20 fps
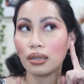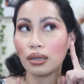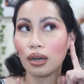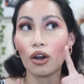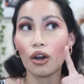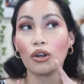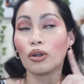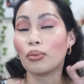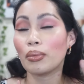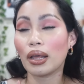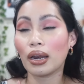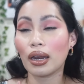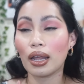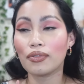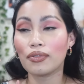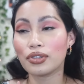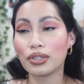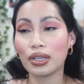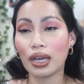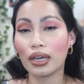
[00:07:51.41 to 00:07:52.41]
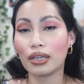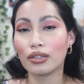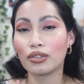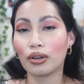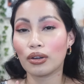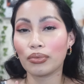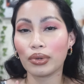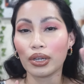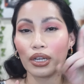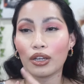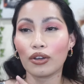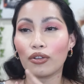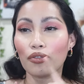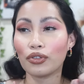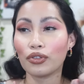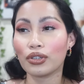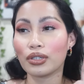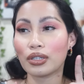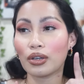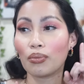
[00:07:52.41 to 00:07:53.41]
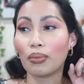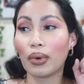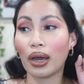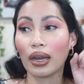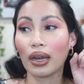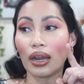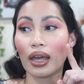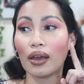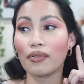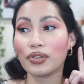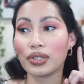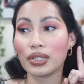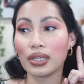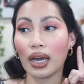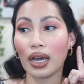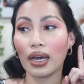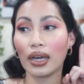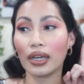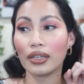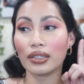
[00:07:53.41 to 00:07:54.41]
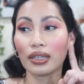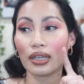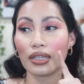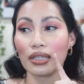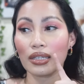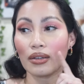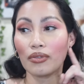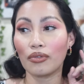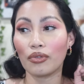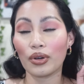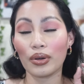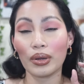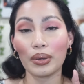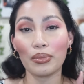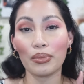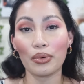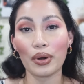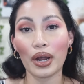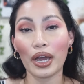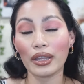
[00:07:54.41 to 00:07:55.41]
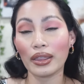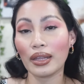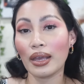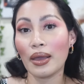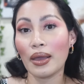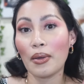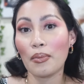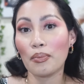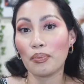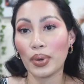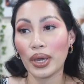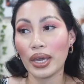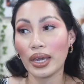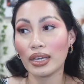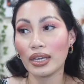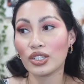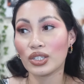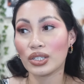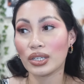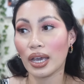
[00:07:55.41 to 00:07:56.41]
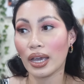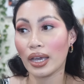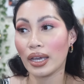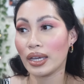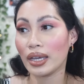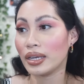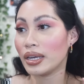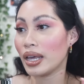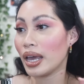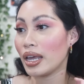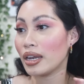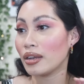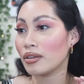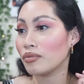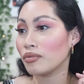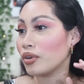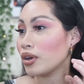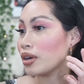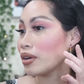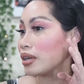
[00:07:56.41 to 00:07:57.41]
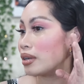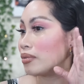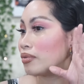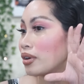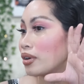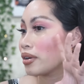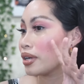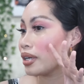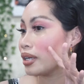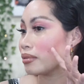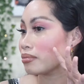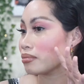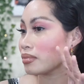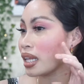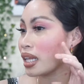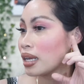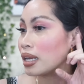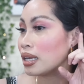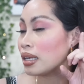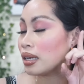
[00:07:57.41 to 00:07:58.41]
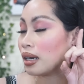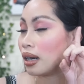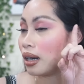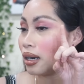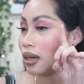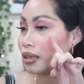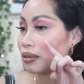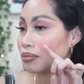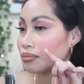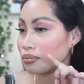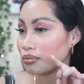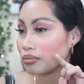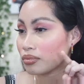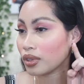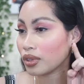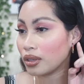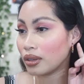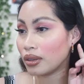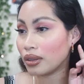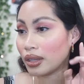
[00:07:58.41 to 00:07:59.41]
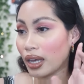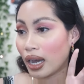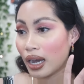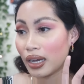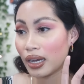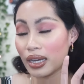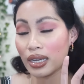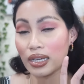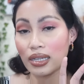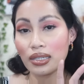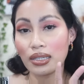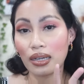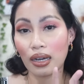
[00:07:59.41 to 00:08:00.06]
On my left side, so I'm getting confused. On my left side, so you can see a very bright pink shade, and very nice.